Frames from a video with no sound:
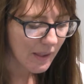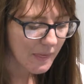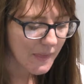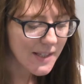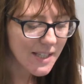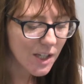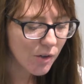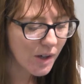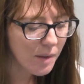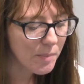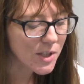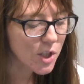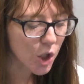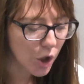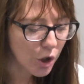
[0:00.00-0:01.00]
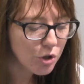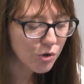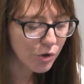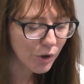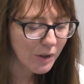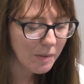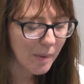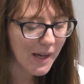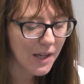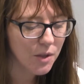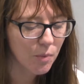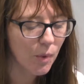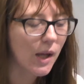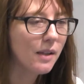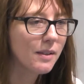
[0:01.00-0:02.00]
This agreement could truly make
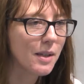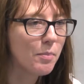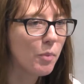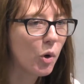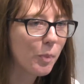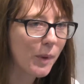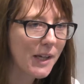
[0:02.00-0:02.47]
the world a more